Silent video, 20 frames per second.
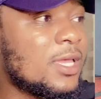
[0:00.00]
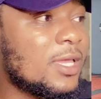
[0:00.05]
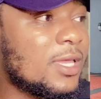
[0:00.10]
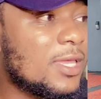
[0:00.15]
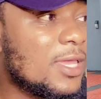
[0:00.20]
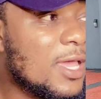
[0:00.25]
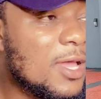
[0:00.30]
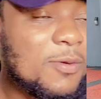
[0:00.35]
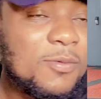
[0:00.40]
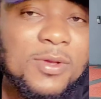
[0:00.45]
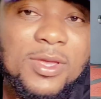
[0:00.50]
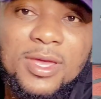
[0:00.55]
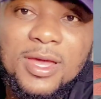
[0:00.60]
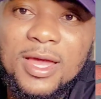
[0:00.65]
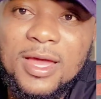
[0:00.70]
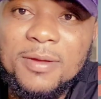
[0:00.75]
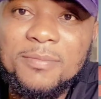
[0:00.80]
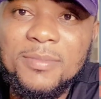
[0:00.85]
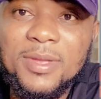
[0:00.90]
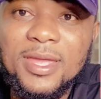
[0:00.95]
Here we
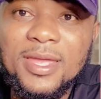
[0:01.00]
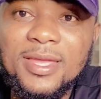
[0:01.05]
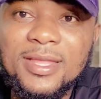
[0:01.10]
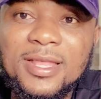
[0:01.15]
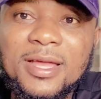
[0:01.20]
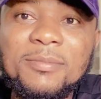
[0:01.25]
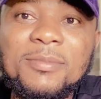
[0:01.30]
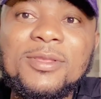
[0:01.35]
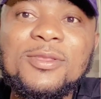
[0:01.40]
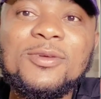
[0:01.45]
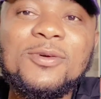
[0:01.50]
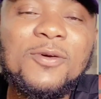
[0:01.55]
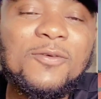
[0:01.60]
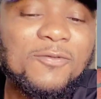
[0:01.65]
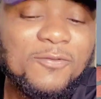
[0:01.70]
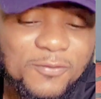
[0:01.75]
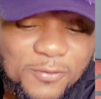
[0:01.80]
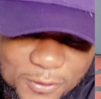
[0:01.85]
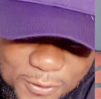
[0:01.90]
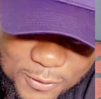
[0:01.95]
are, man. How many
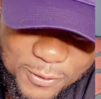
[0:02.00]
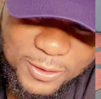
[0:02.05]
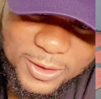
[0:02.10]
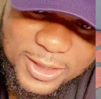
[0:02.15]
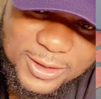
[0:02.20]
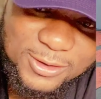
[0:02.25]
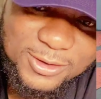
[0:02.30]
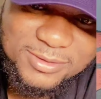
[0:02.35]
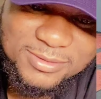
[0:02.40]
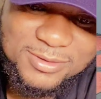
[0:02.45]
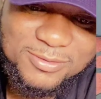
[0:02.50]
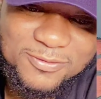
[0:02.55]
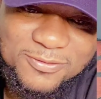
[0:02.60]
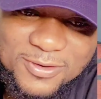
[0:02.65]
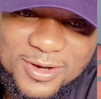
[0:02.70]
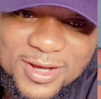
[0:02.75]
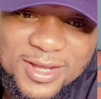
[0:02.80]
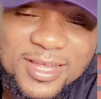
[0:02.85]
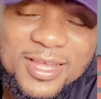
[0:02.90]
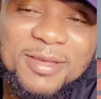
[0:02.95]
of you, let us be
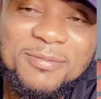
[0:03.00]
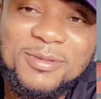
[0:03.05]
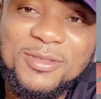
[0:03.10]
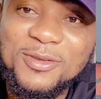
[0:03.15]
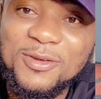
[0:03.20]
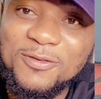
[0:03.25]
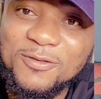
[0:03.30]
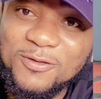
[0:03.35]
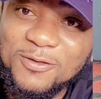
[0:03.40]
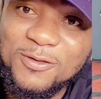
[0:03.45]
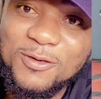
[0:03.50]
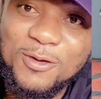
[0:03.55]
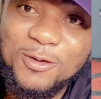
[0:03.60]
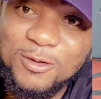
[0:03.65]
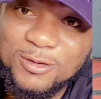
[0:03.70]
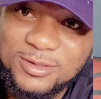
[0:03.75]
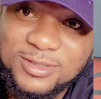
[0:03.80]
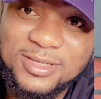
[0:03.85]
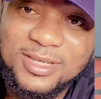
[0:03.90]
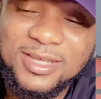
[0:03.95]
frank, how many of
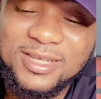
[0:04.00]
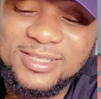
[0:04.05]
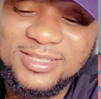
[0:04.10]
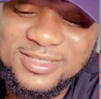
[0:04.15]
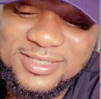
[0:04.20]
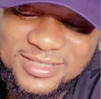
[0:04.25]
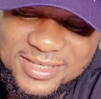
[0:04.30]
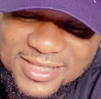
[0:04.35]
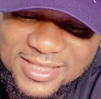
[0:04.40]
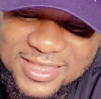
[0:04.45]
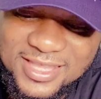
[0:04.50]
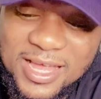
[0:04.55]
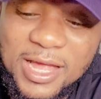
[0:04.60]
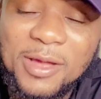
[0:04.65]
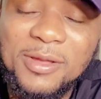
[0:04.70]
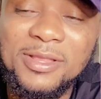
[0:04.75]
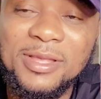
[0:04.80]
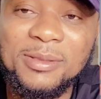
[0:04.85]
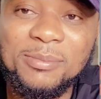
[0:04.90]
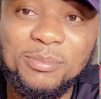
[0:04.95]
us can sit
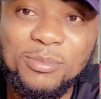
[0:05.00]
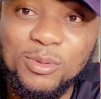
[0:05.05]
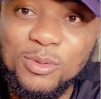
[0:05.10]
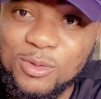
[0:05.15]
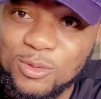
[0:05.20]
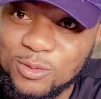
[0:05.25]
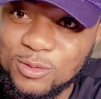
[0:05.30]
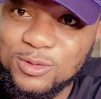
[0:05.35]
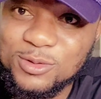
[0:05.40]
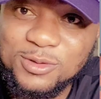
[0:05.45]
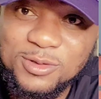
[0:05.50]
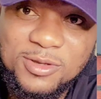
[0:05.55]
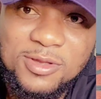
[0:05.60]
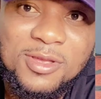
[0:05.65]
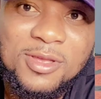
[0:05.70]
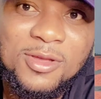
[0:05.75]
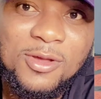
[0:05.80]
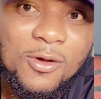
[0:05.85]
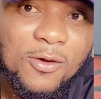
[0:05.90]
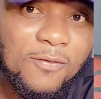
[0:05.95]
down and boast
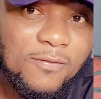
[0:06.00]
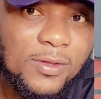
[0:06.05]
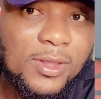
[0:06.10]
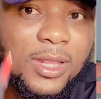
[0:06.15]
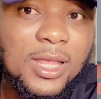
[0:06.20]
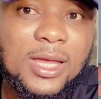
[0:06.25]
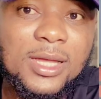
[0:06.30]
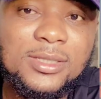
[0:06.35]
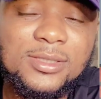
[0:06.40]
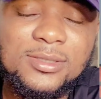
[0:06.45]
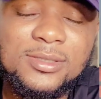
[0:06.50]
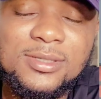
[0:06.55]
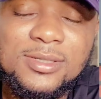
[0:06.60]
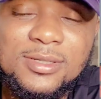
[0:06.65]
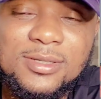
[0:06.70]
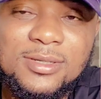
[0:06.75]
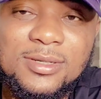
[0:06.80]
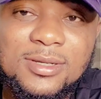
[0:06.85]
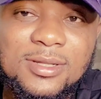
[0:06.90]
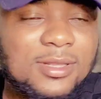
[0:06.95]
of a land?
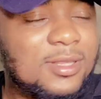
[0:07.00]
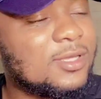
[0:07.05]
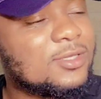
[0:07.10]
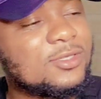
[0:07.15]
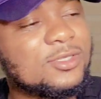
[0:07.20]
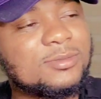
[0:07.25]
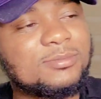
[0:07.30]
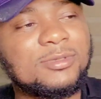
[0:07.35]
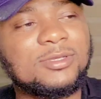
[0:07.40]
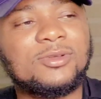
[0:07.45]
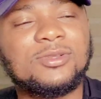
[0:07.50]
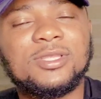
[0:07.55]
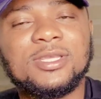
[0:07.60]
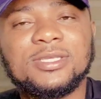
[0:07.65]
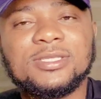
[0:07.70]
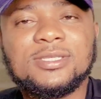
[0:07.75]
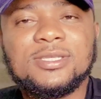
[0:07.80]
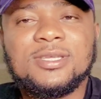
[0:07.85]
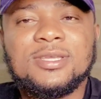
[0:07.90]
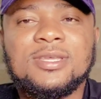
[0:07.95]
Let's just be
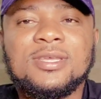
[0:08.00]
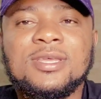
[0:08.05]
honest.